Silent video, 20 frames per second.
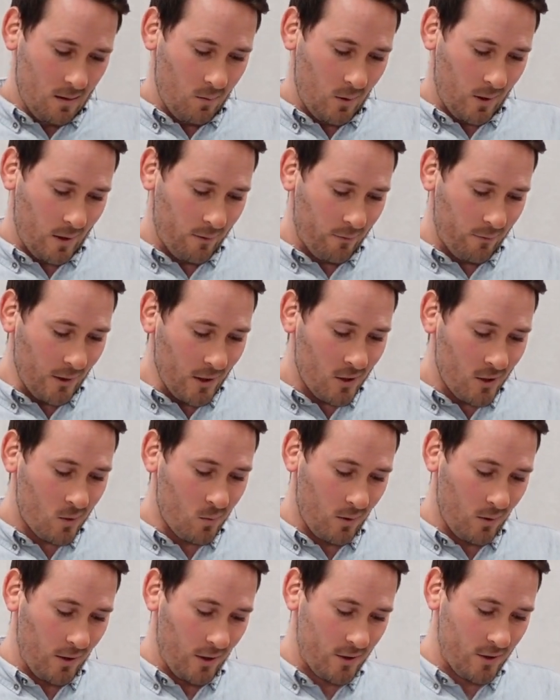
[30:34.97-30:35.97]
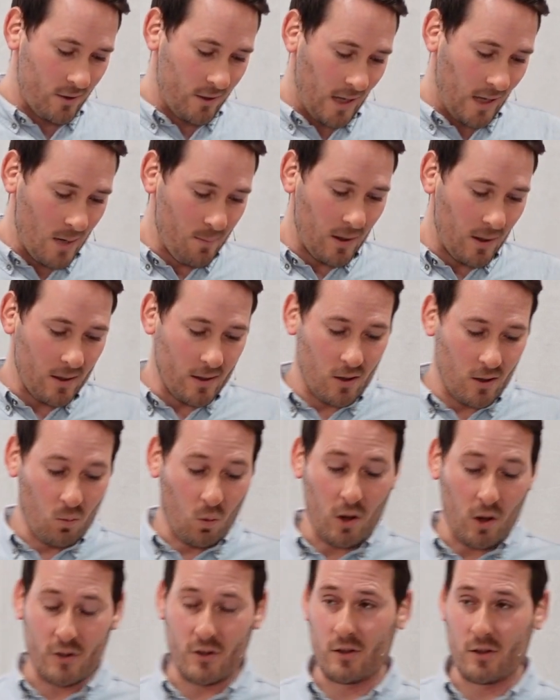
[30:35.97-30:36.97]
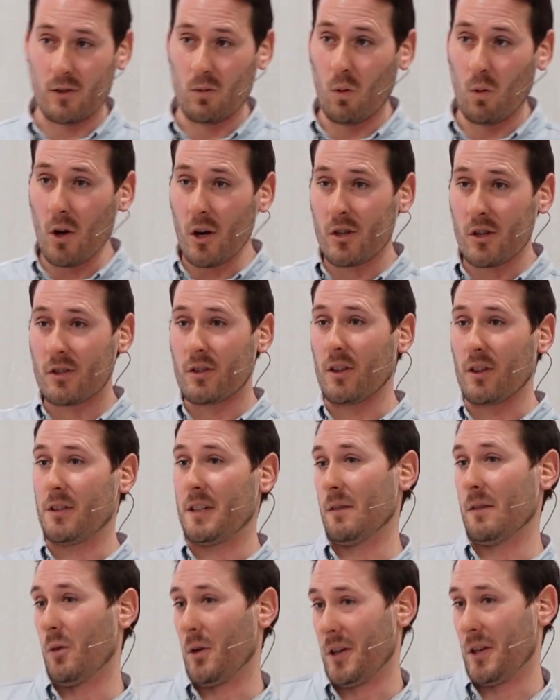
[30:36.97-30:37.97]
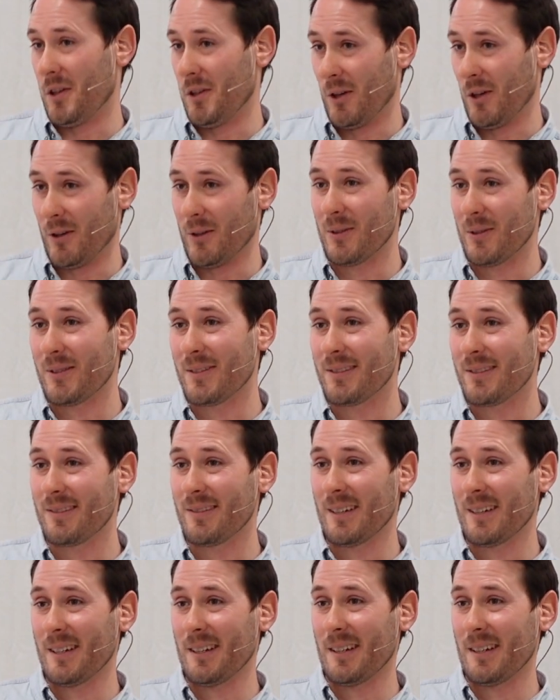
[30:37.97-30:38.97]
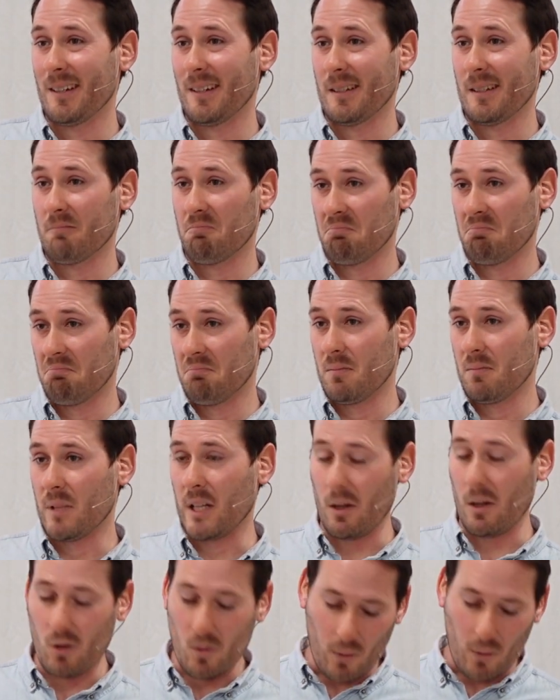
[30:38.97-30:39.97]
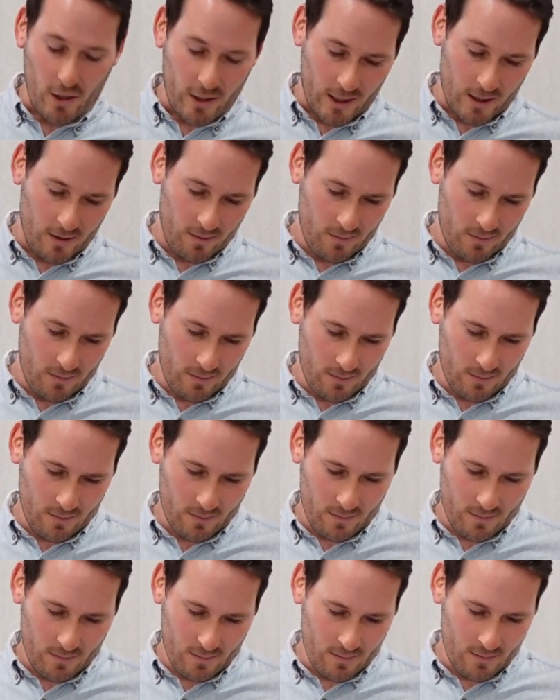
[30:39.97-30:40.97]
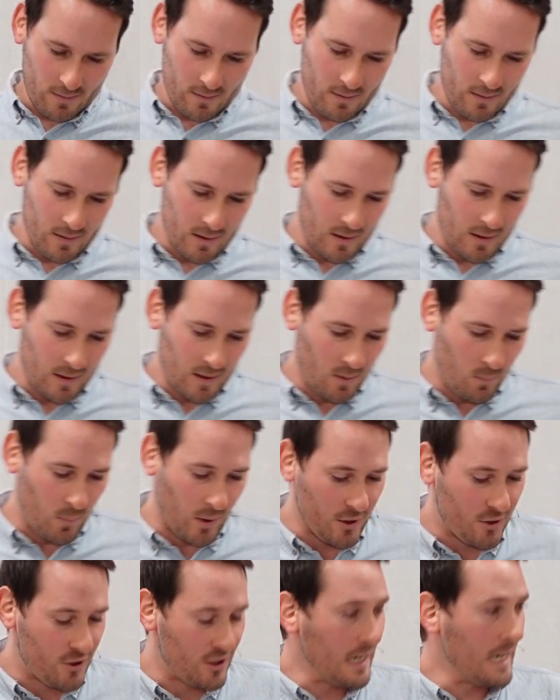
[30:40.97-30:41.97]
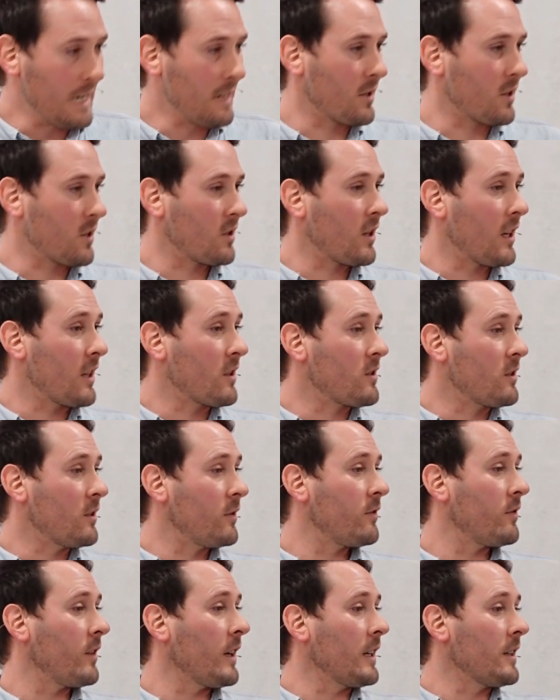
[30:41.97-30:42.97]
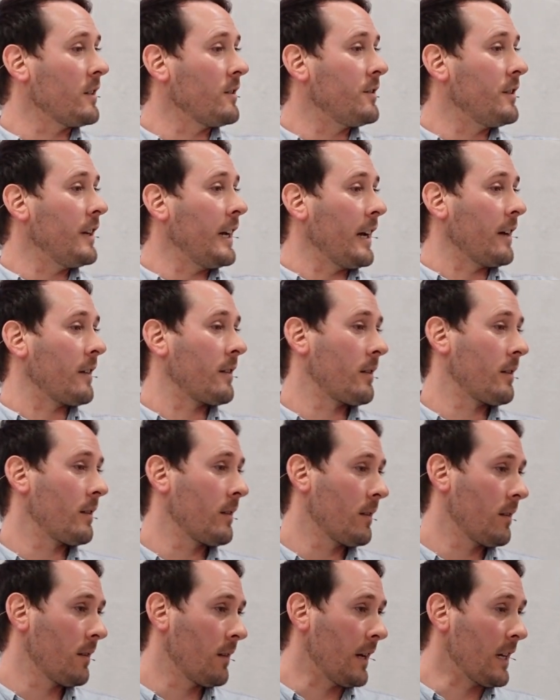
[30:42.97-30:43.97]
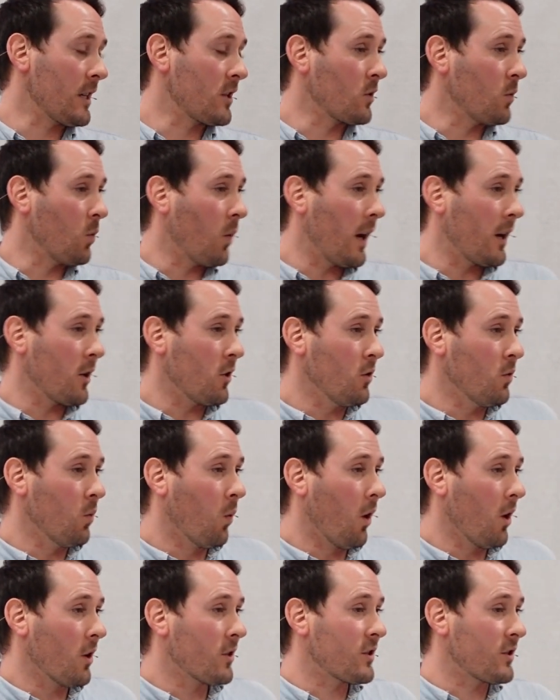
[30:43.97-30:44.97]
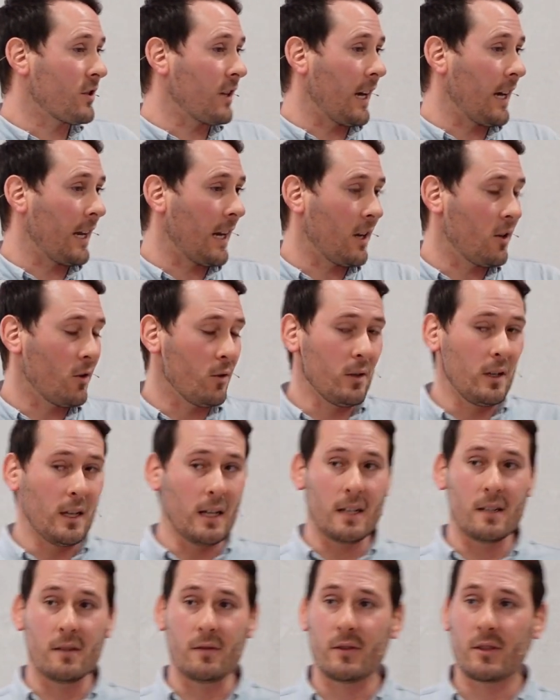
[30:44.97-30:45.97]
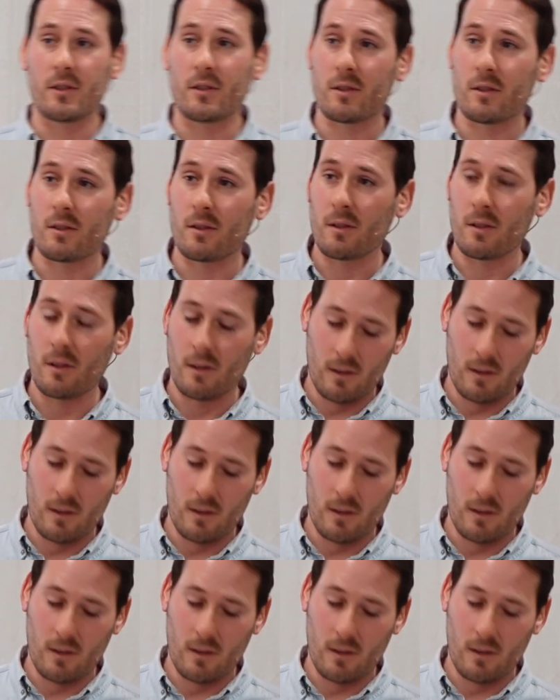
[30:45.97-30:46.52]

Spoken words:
We're going to finish with this today, but you know what's the worst that the devil can do? Kill the body. But Jesus has defeated death. He's the one who was dead and who lives.